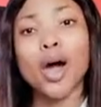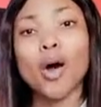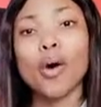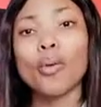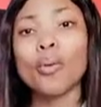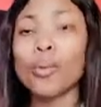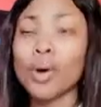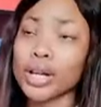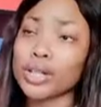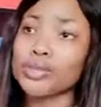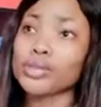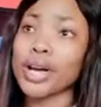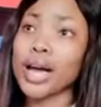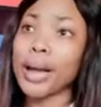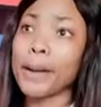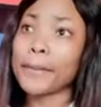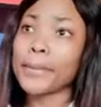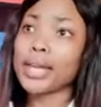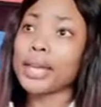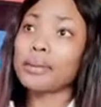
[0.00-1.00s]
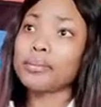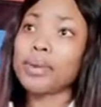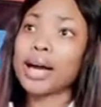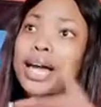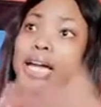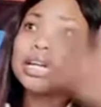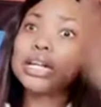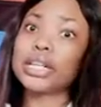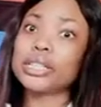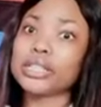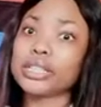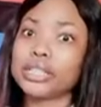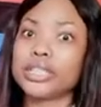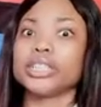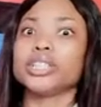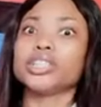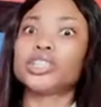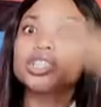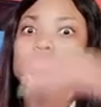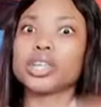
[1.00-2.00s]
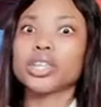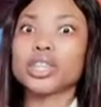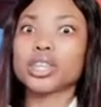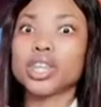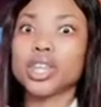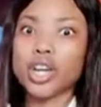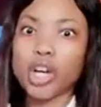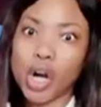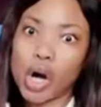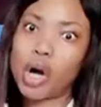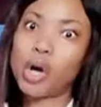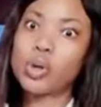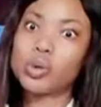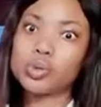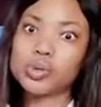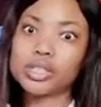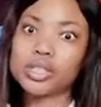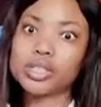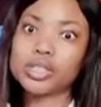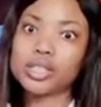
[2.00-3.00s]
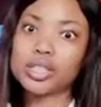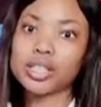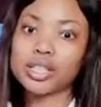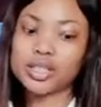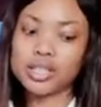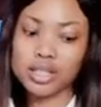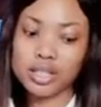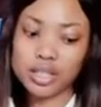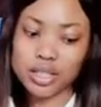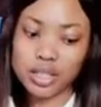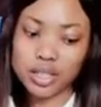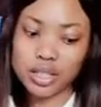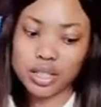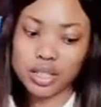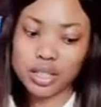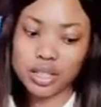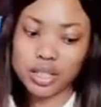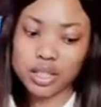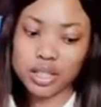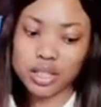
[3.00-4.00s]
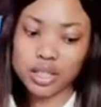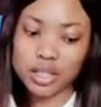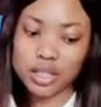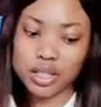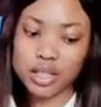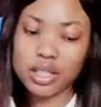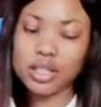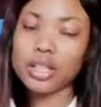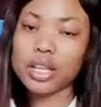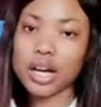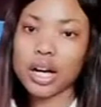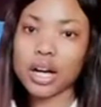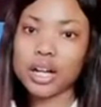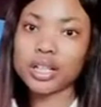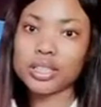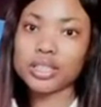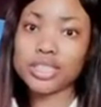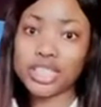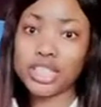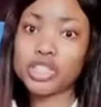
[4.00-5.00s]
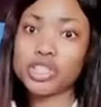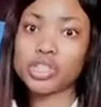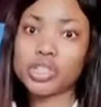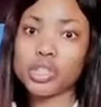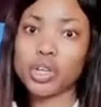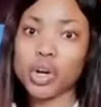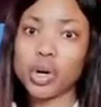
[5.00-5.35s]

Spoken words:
What do I mean by ditch the ghost? Yeah, ditch the